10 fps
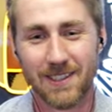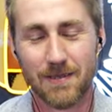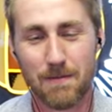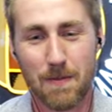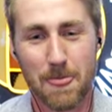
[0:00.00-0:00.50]

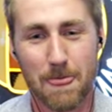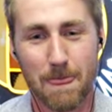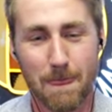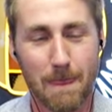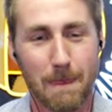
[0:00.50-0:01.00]

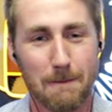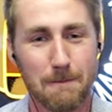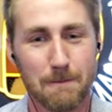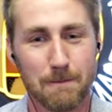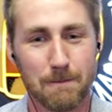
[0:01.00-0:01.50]

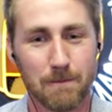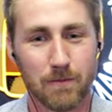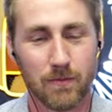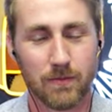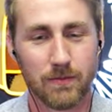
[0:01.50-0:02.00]

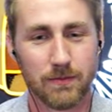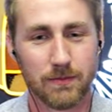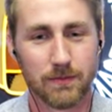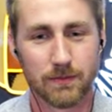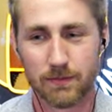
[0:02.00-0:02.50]

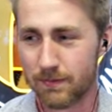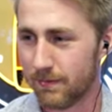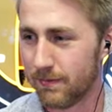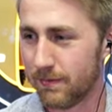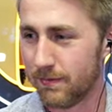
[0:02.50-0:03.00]

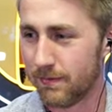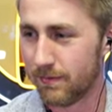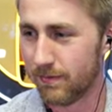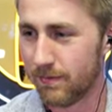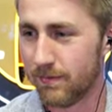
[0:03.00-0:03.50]

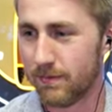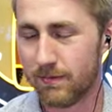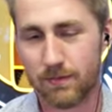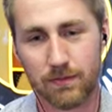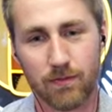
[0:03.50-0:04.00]

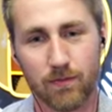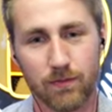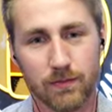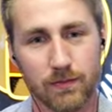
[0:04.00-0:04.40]
(silent)